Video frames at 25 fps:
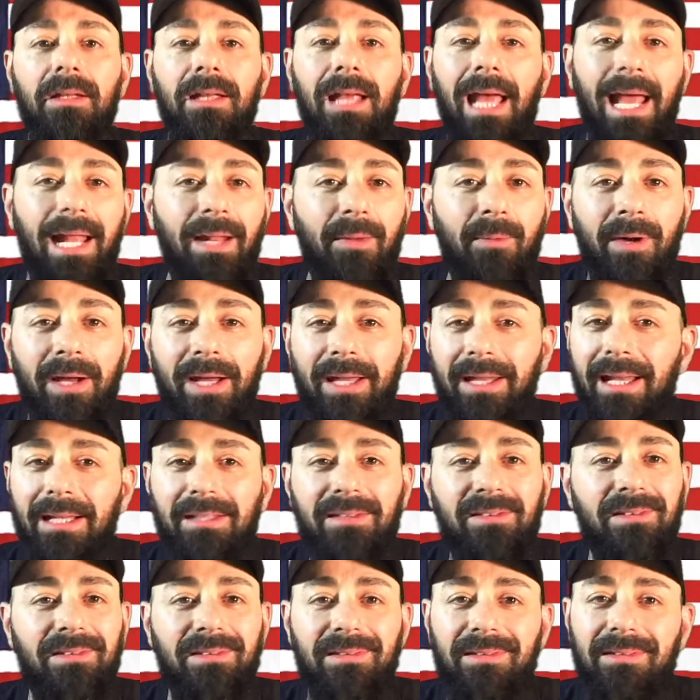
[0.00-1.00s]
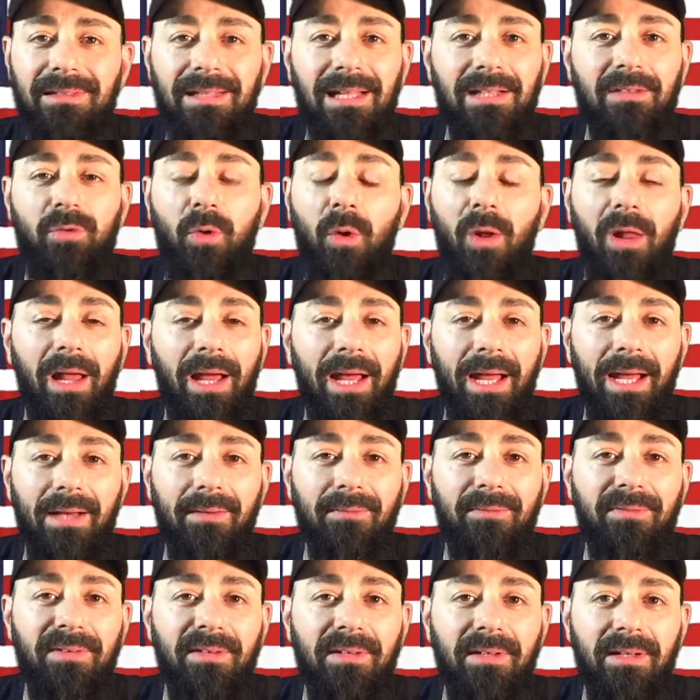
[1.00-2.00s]
Anyway, that's all I have.
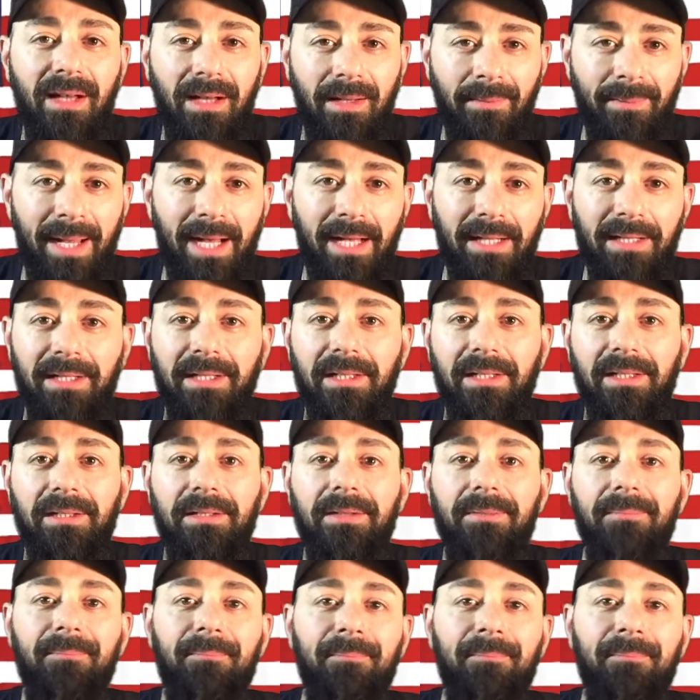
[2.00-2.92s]
I'm out of here.